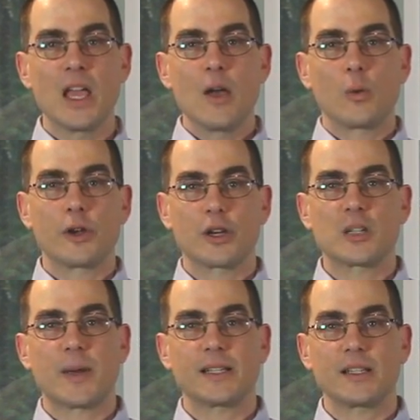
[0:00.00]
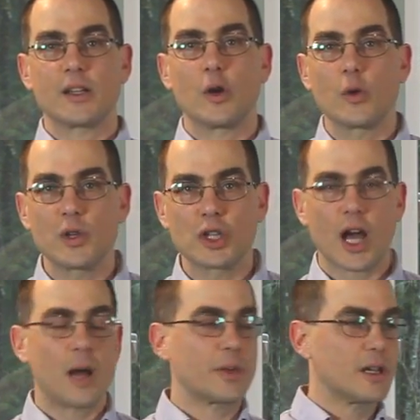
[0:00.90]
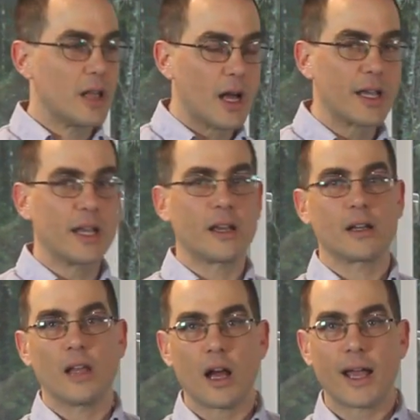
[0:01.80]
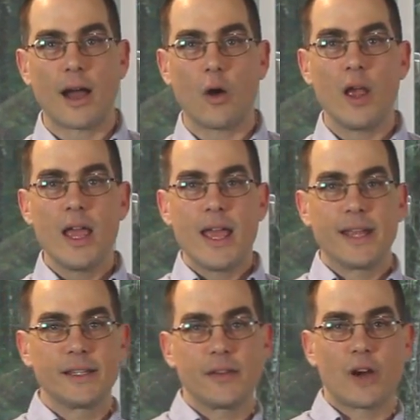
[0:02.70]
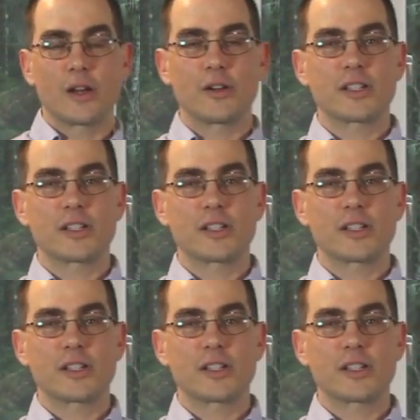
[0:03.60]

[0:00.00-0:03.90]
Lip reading: where you're expected to go to a job and clock in and clock out and live under